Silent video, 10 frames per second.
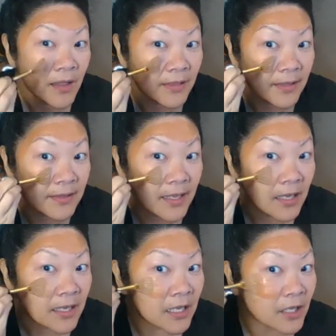that
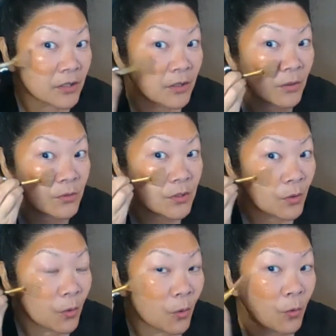they know
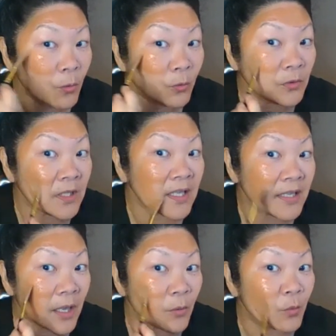to only
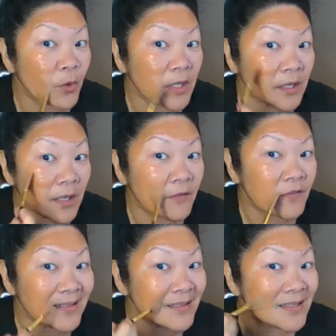get rid of
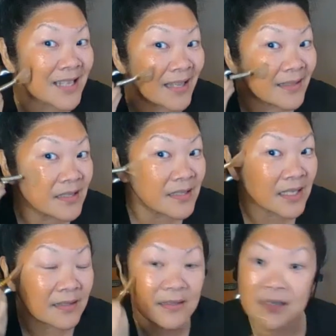the dead
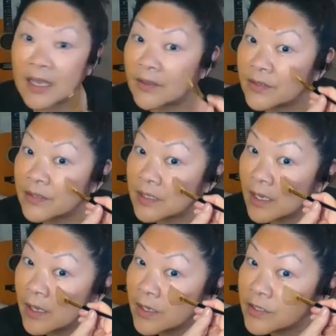skin cells.
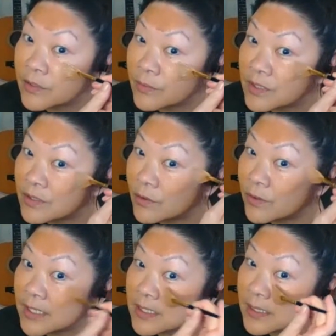So it's
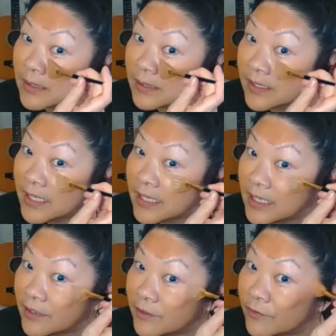going to
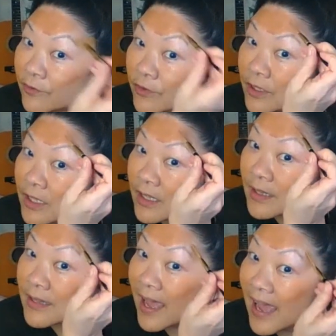leave
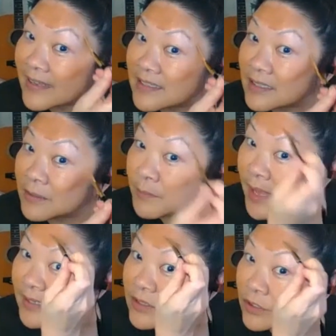the acid
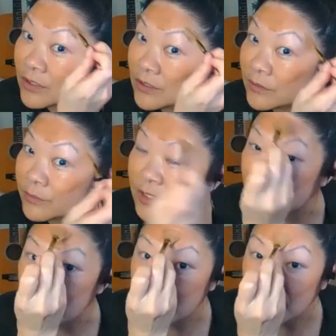mantle, which
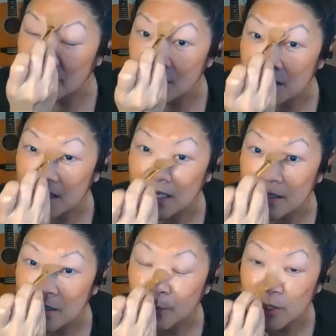is your
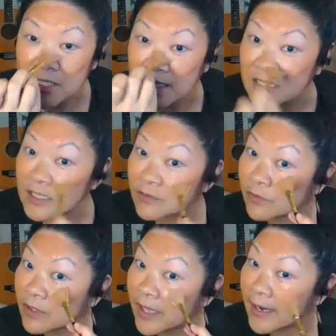skin's protective
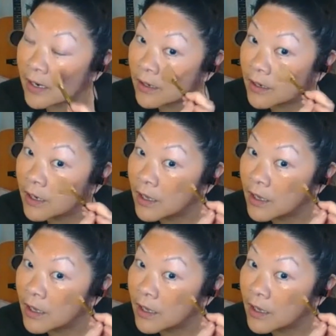layer,